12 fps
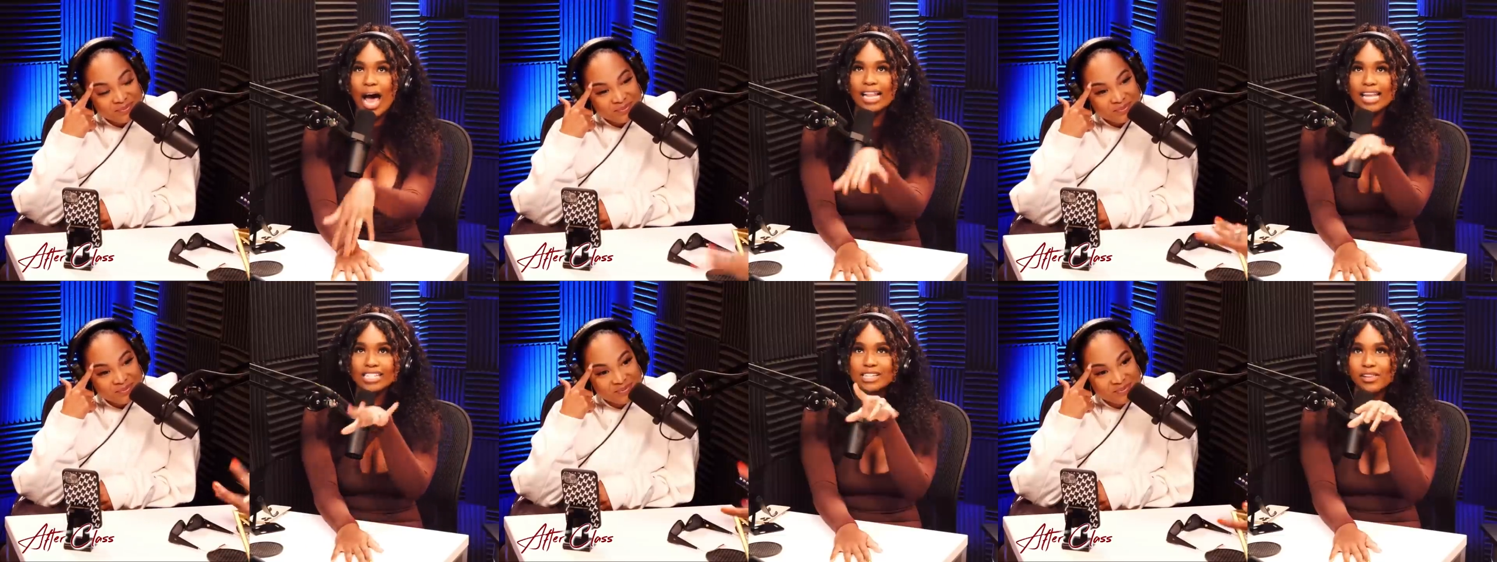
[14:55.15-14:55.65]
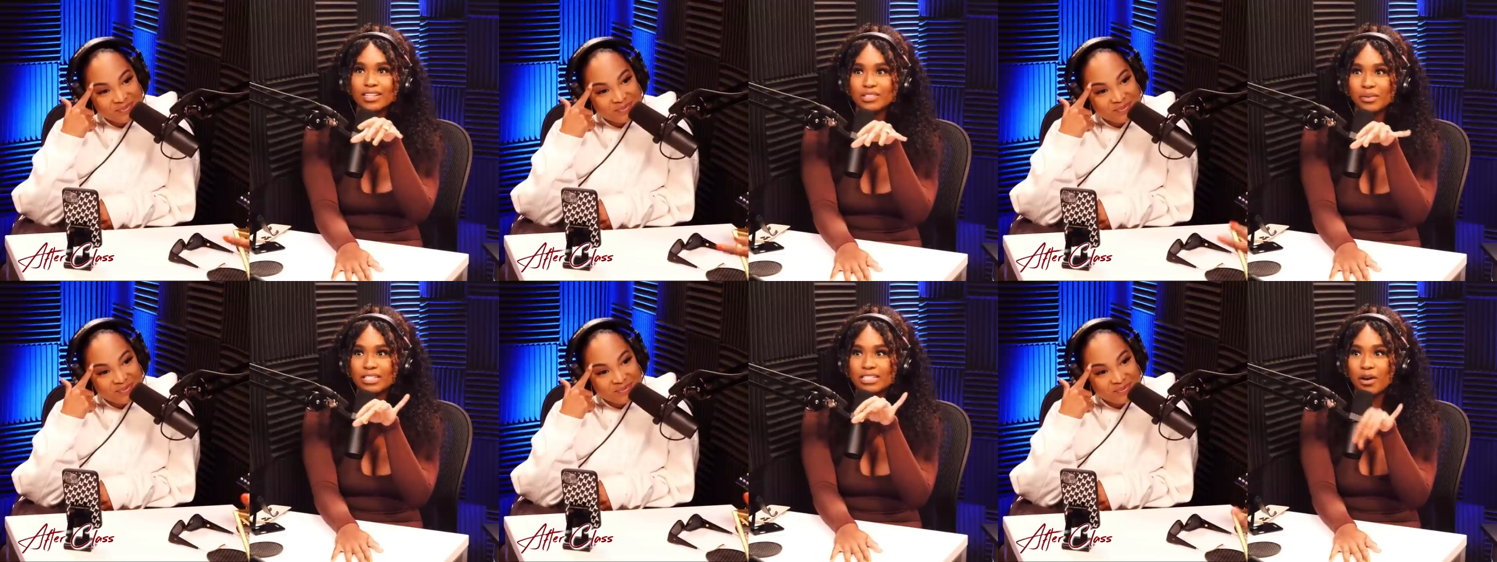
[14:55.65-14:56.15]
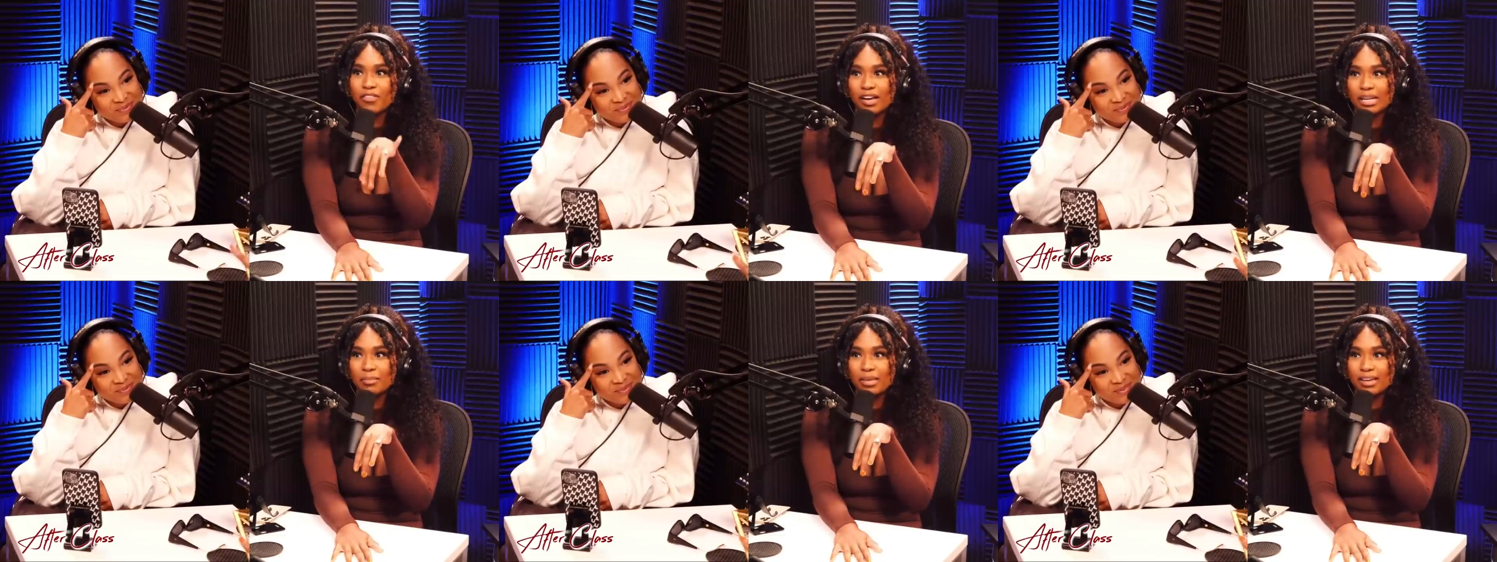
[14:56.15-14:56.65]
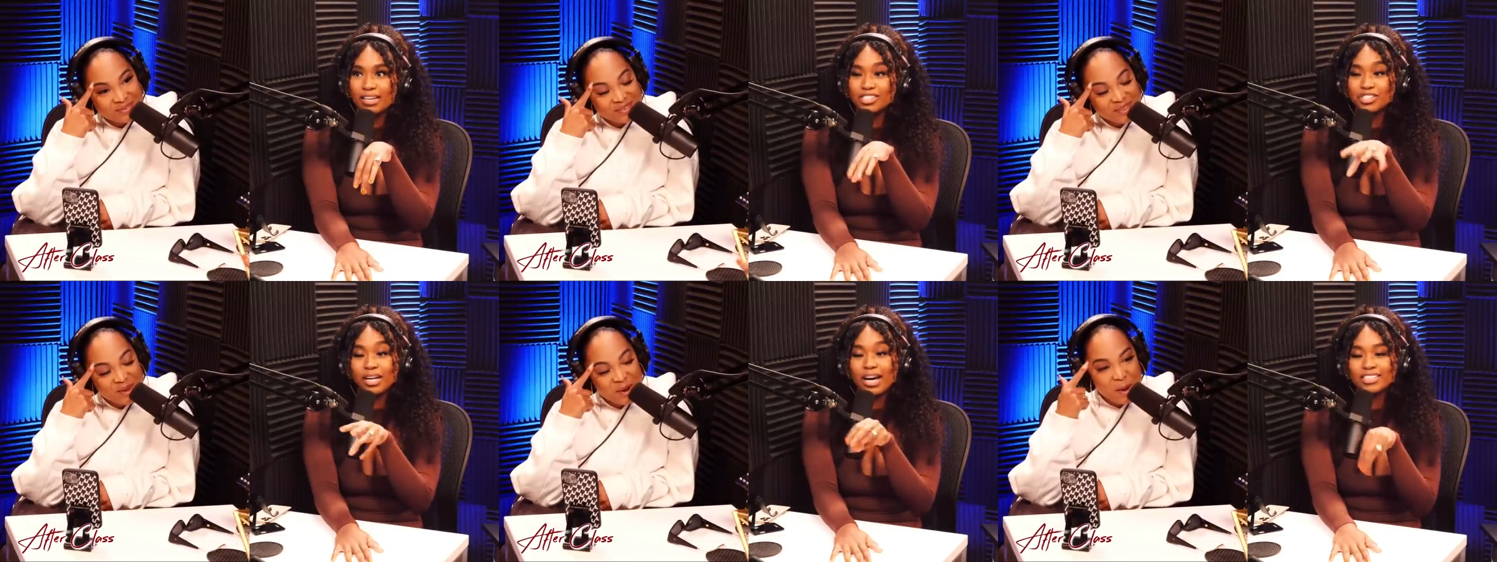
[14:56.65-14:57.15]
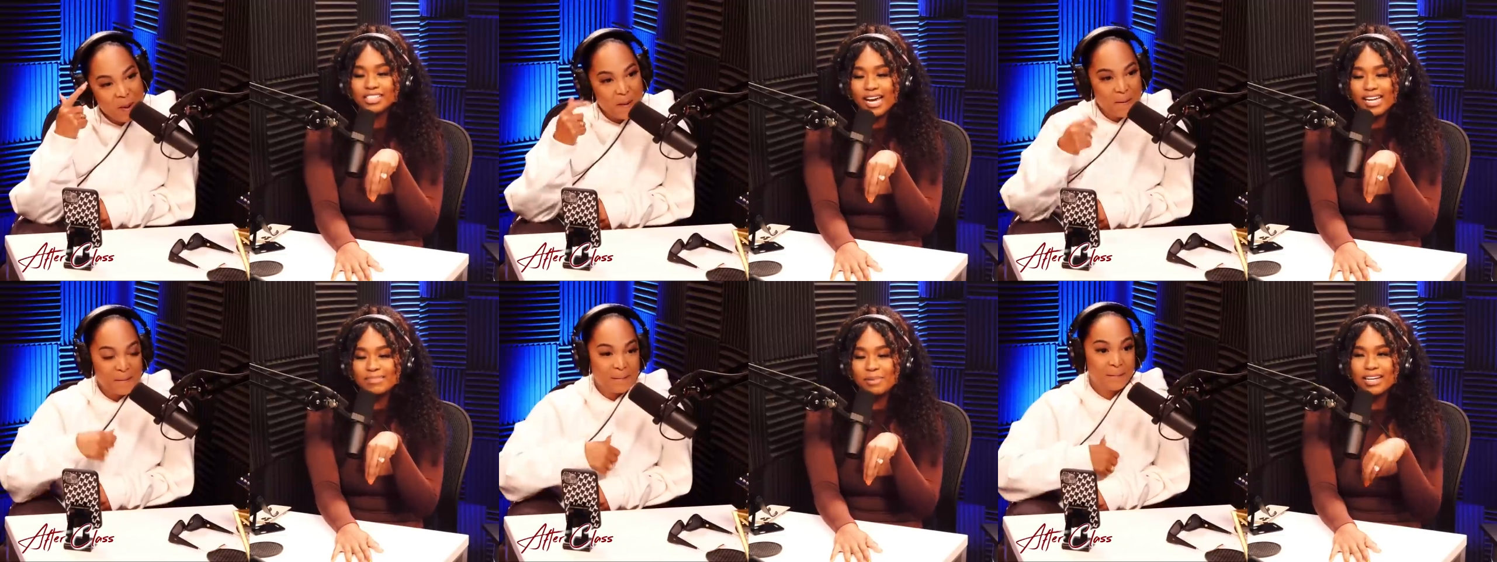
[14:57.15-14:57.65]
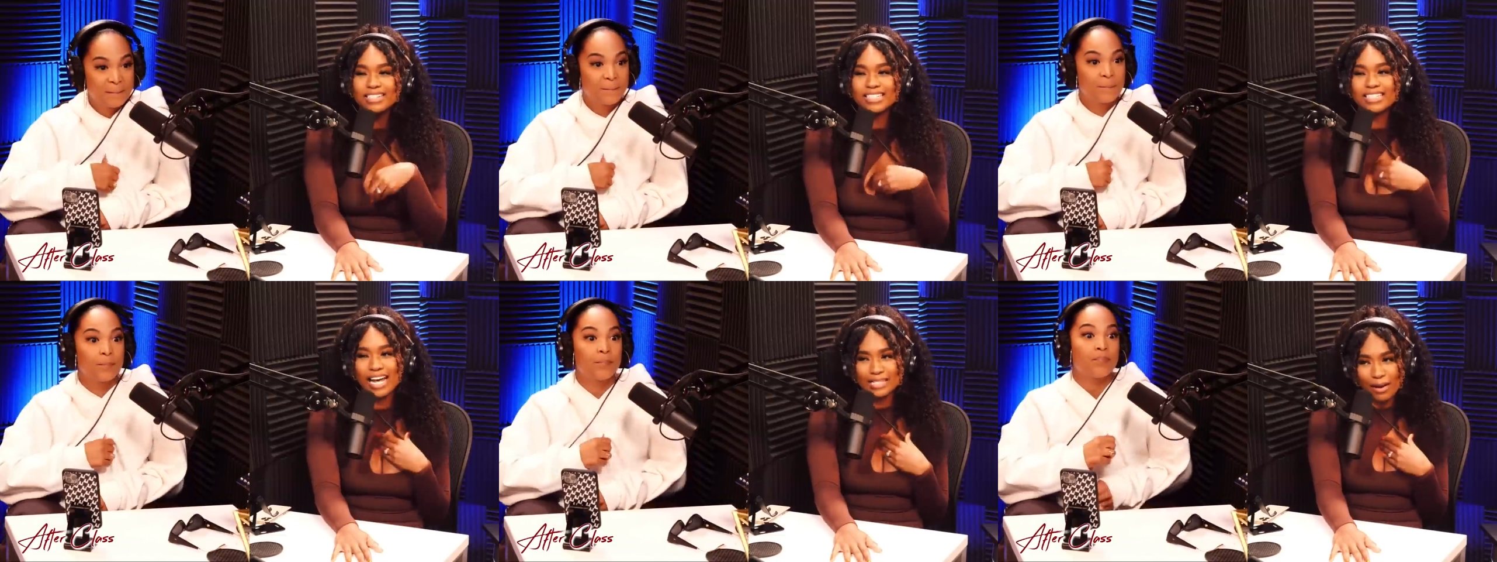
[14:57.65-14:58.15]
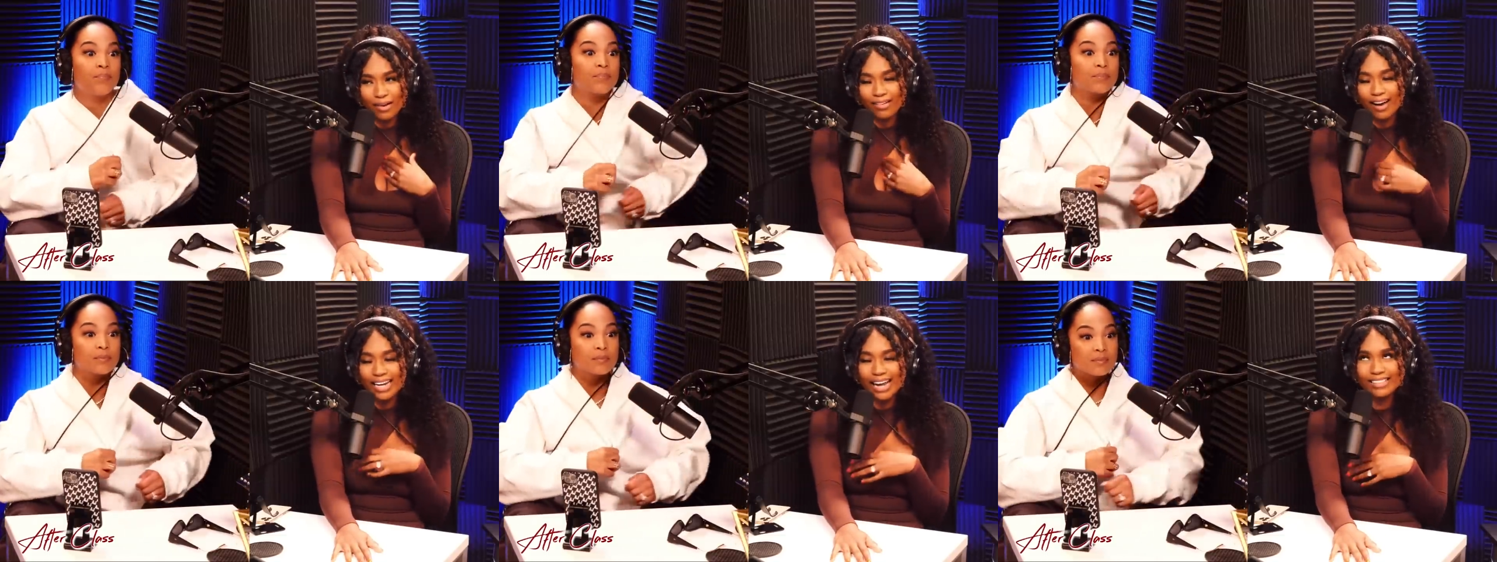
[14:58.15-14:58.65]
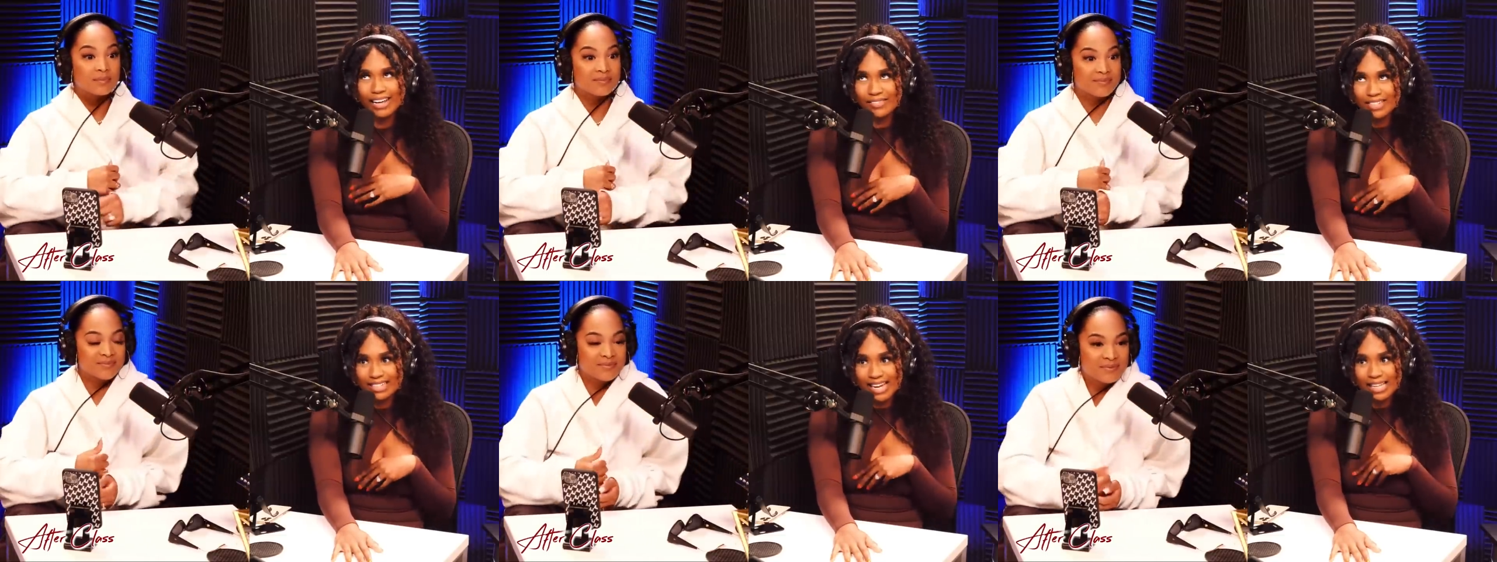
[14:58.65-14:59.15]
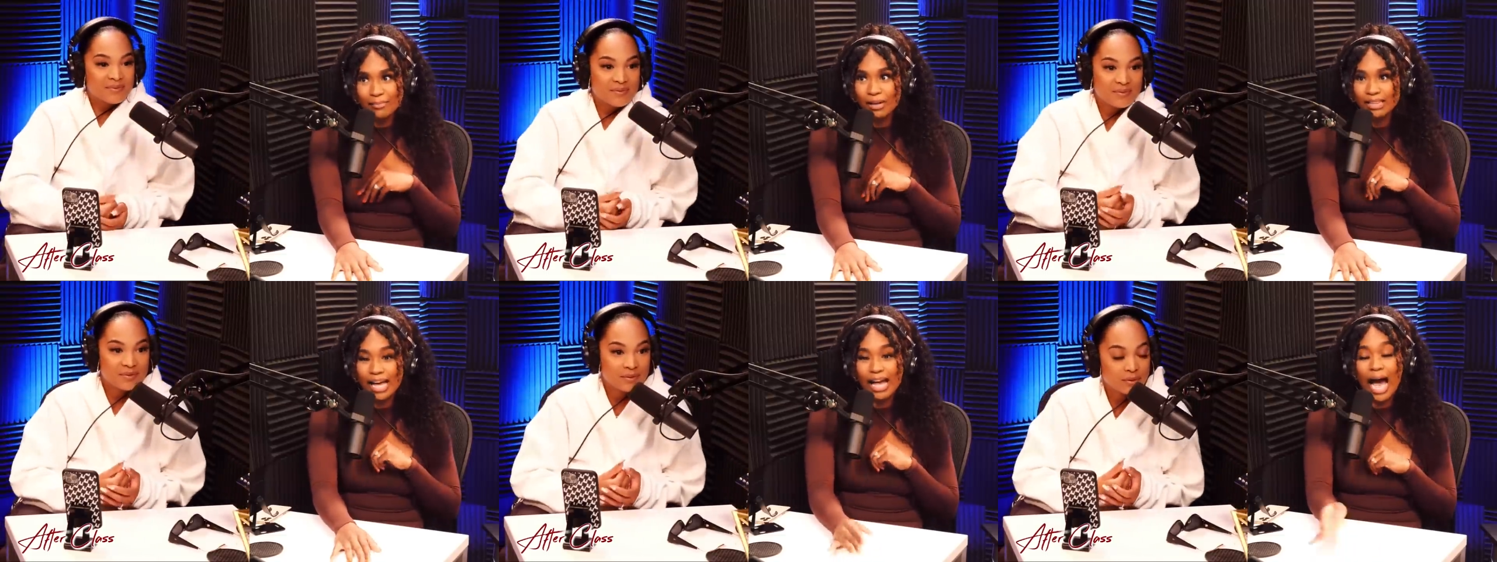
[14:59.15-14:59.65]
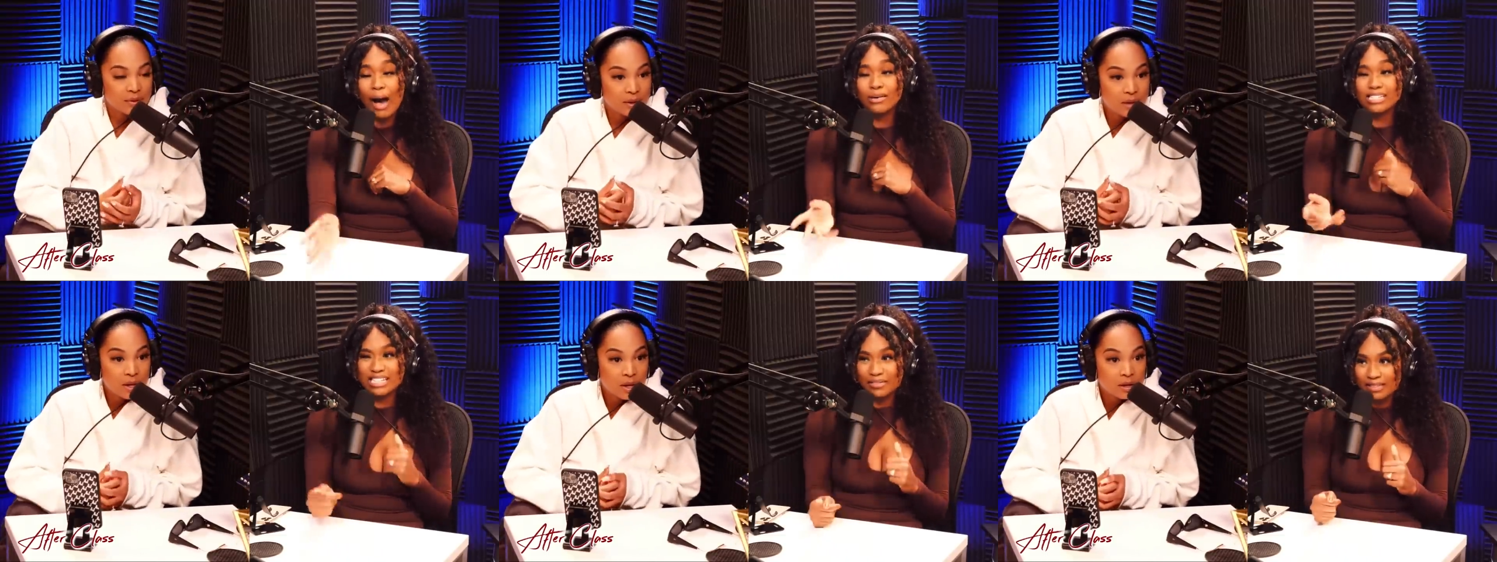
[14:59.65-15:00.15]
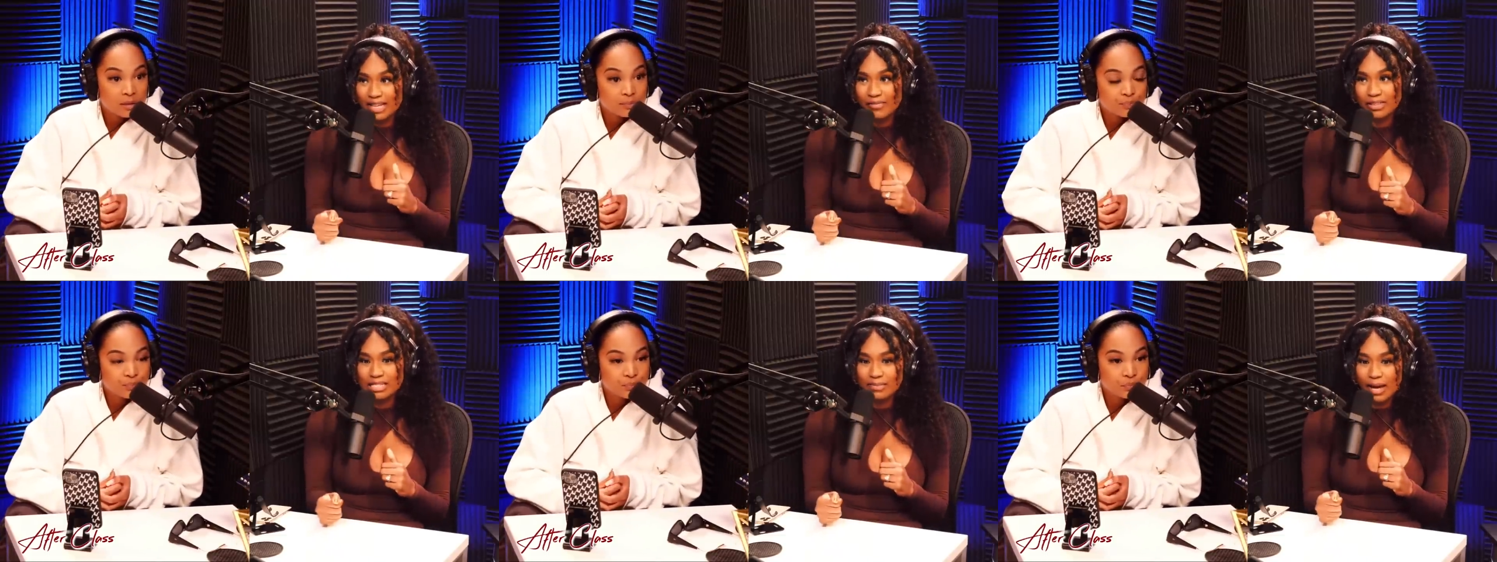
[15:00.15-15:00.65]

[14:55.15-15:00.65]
Speaker 1: I like told this story so funny because she got checked because that's my girl and I love her to death, but like I was so in love with this